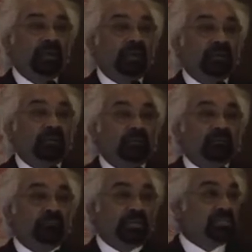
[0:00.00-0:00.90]
and
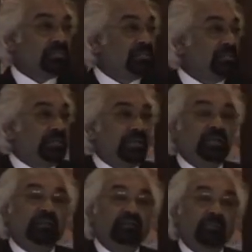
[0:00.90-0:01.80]
merchants
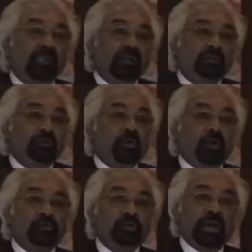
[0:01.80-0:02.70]
retail, you
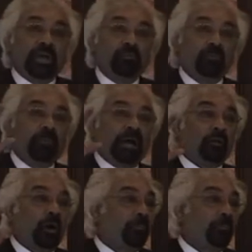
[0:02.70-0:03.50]
also have mobile